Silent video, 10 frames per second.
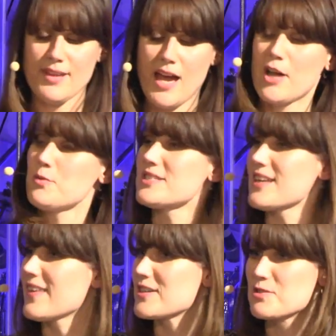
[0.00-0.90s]
I always say
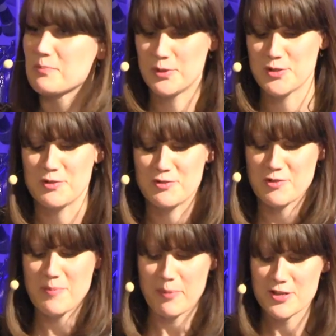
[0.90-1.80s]
that at some point
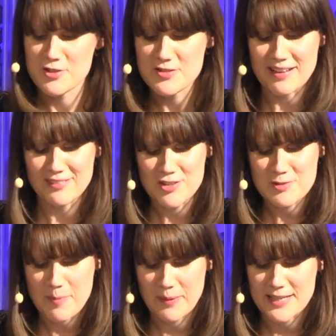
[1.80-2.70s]
during my preach, don't I? Lost
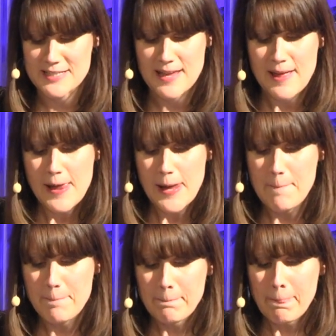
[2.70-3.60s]
my place.
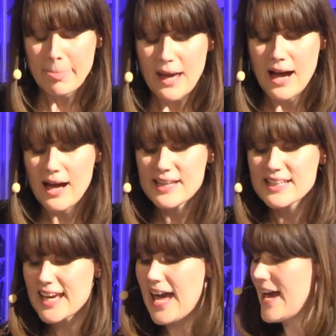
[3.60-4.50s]
Um, I
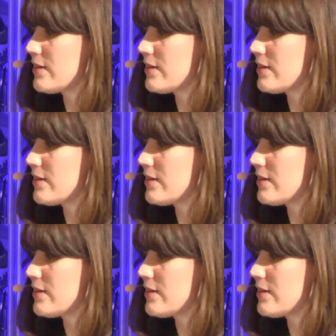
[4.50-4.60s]
get